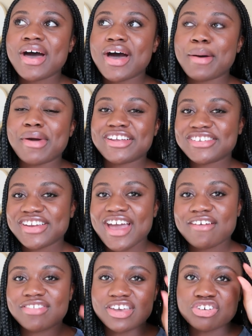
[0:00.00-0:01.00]
I did
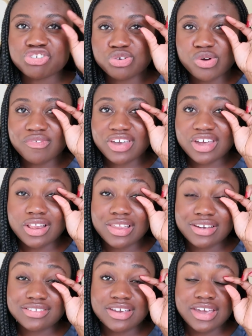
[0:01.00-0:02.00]
have the issue of it
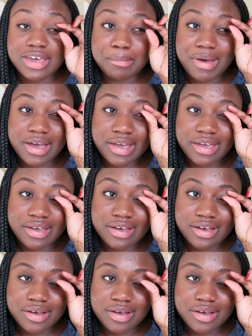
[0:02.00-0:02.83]
collecting in my